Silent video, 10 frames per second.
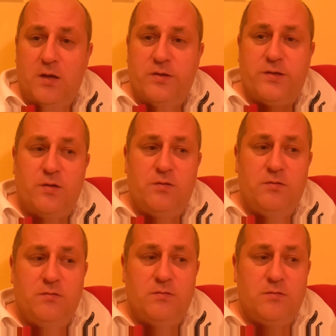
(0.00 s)

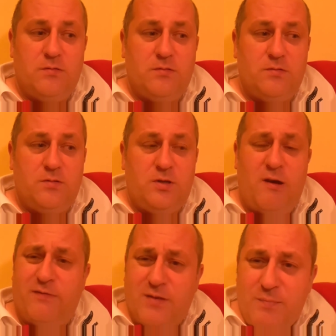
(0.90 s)
So you
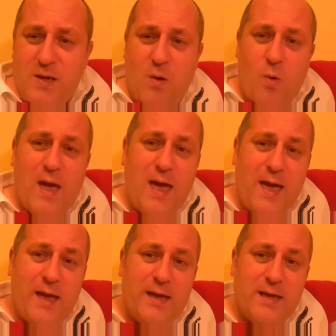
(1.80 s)
have to be
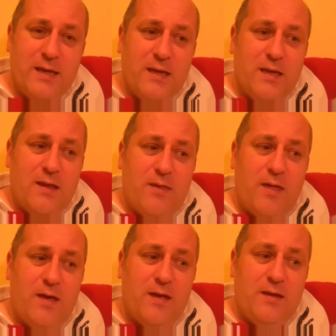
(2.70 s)
aware
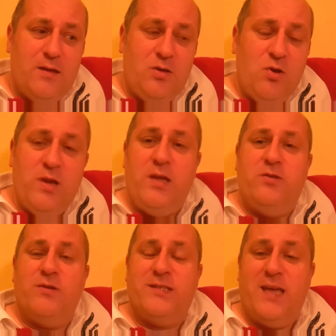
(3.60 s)
that you need
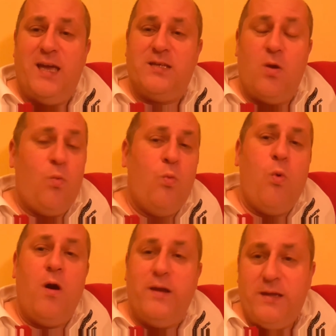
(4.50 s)
to assess
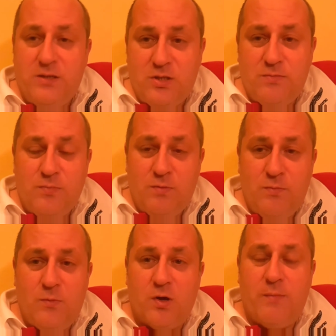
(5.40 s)
what is
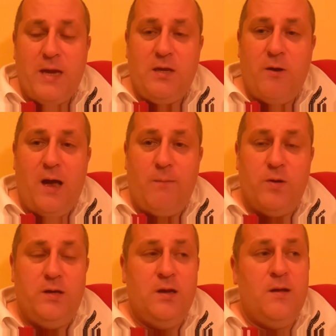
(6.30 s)
going to make you
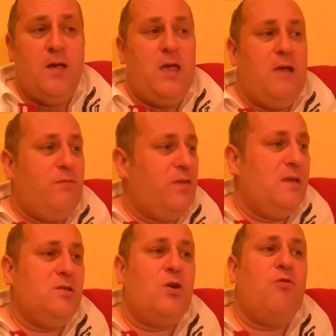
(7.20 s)
happy if
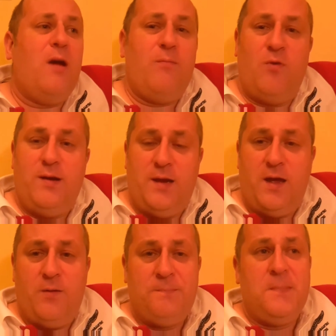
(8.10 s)
things are crap right
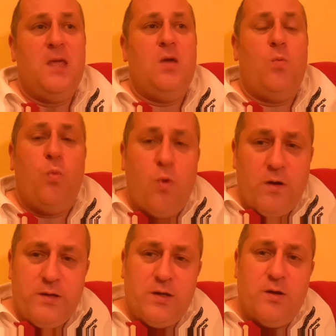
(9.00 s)
now,
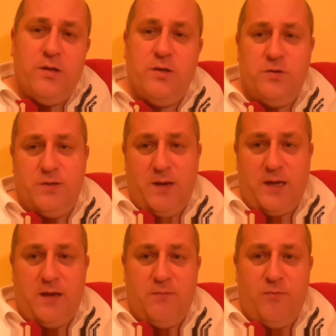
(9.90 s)
what are you going to do to
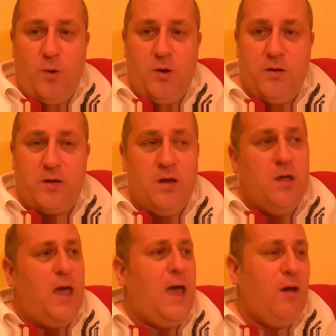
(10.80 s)
make it work?
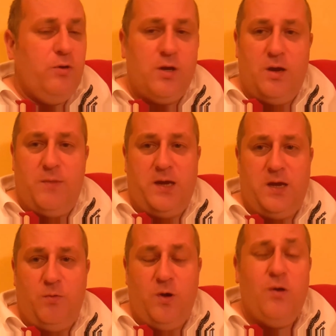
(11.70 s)
How are you going to make
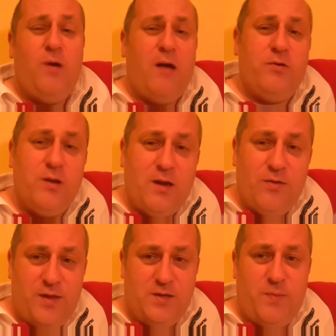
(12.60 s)
it work? How are you going to get
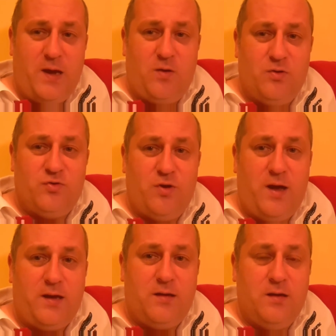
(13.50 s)
things back on
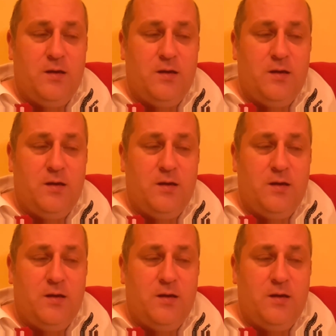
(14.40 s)
track?